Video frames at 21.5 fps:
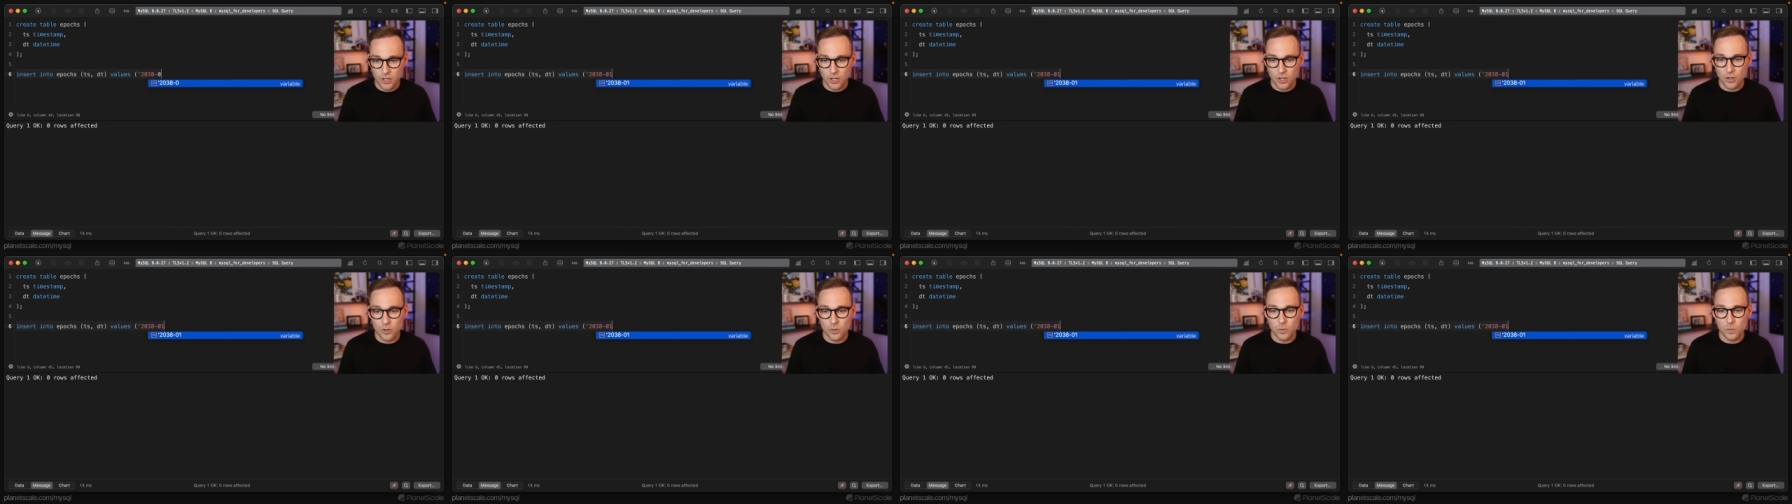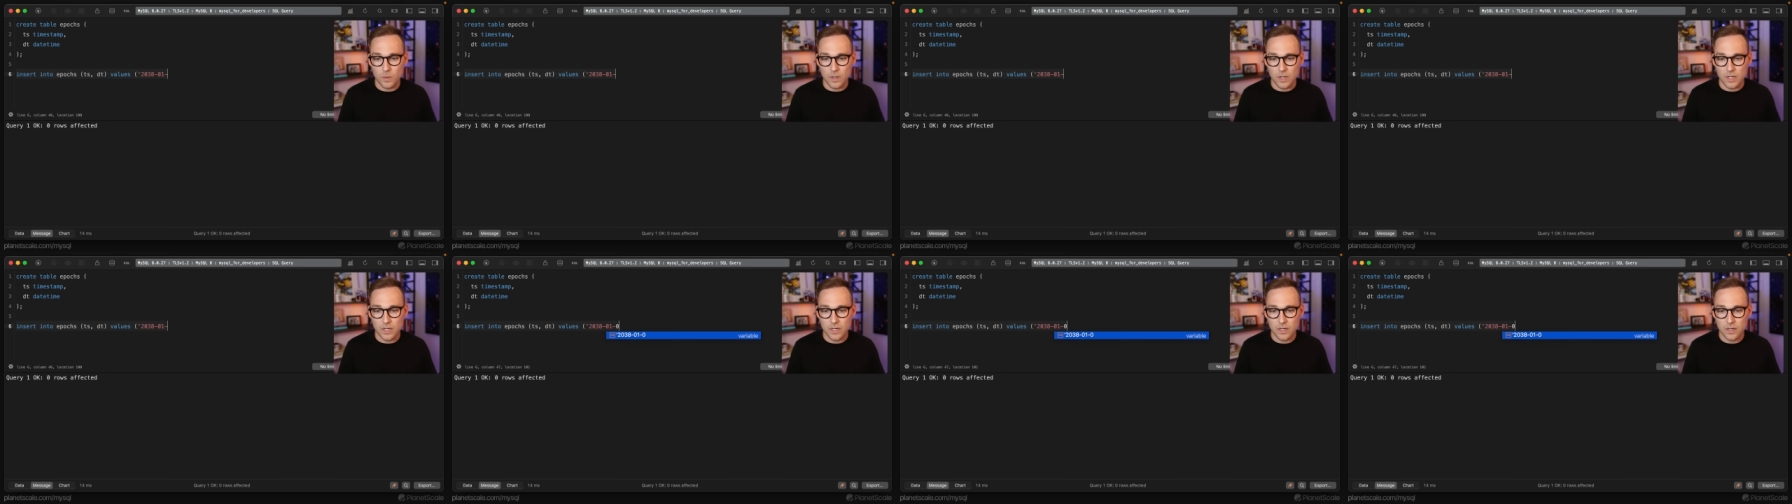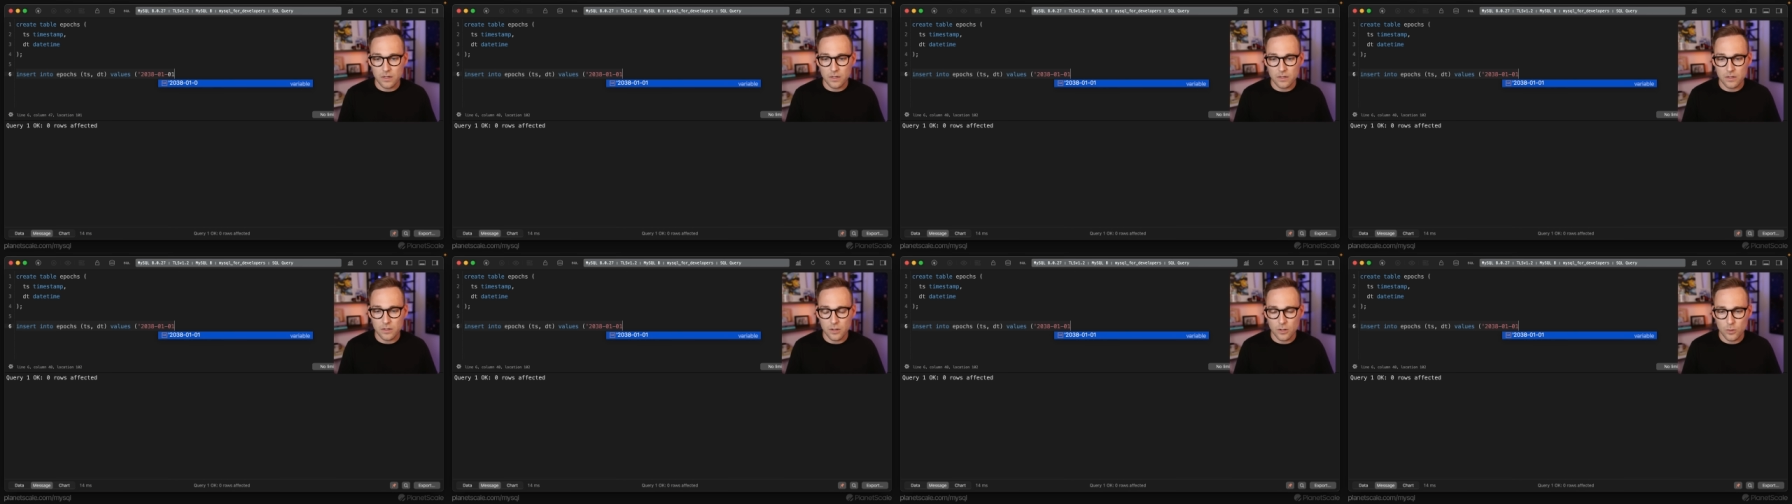01,
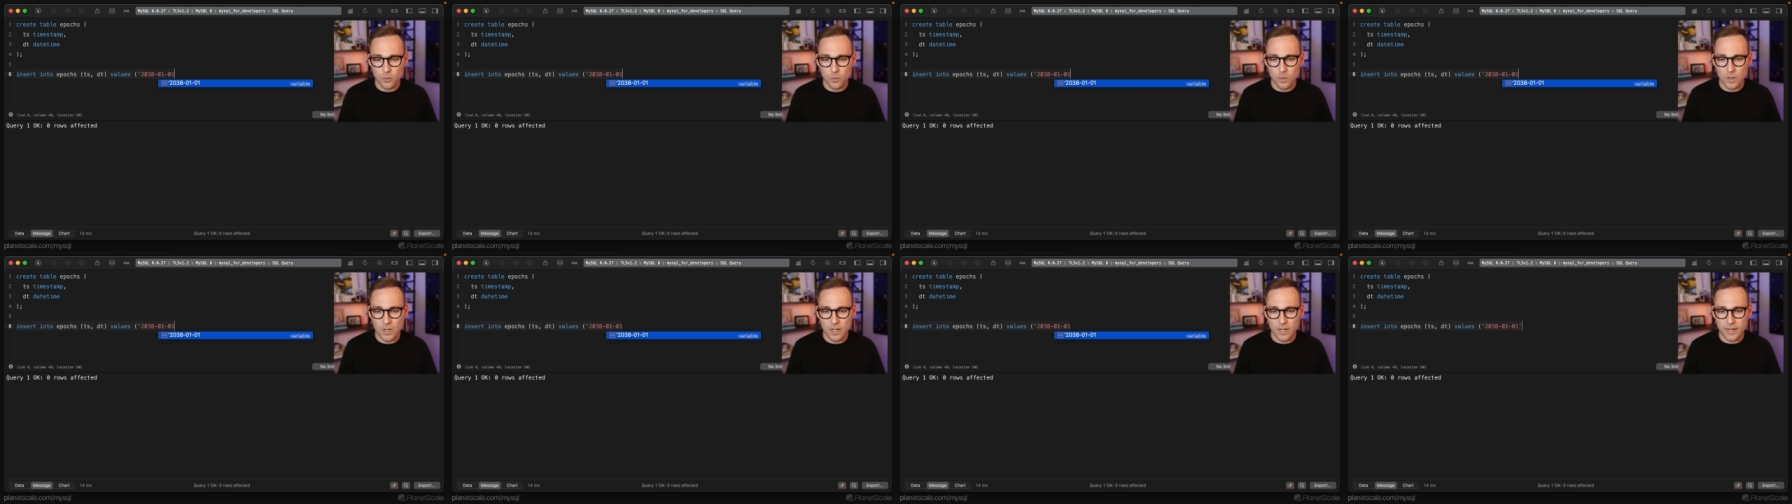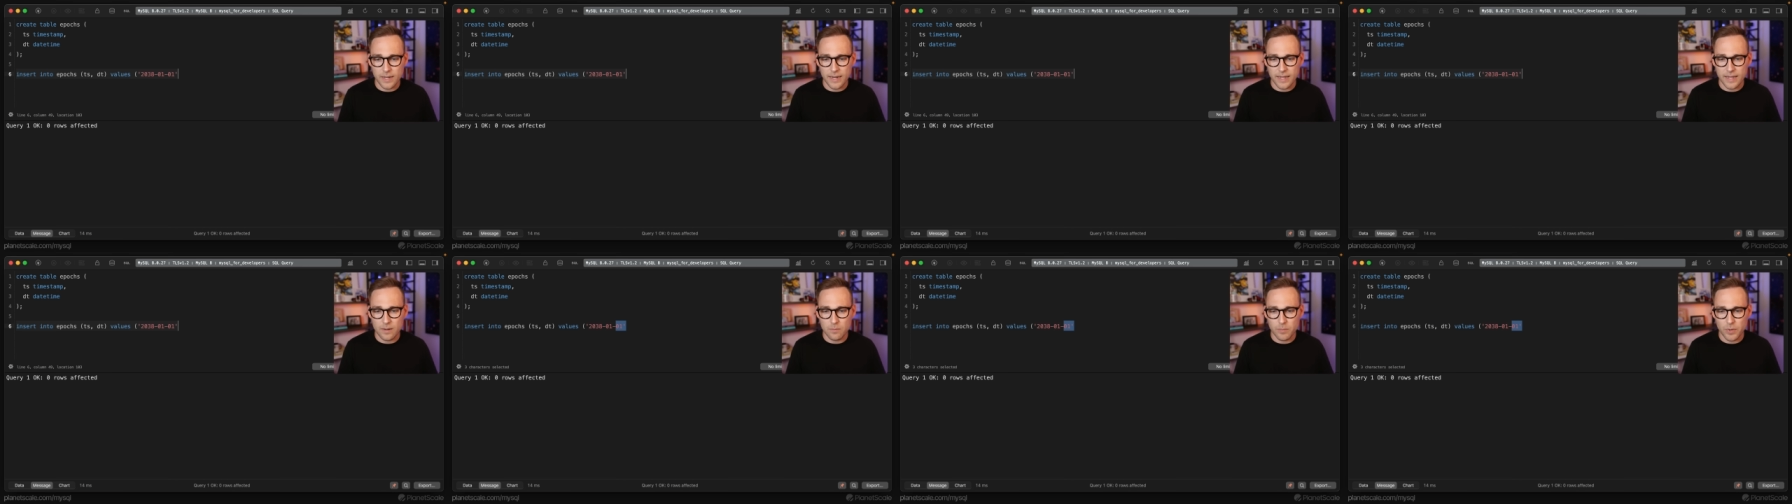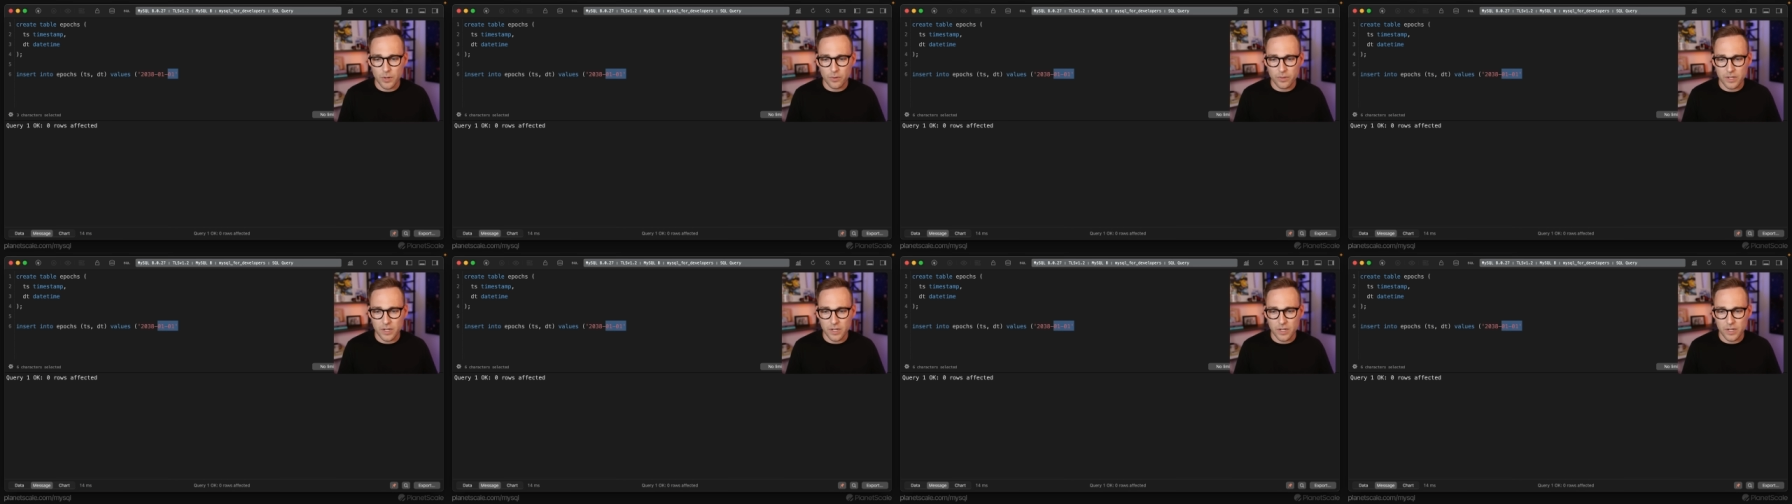01 in both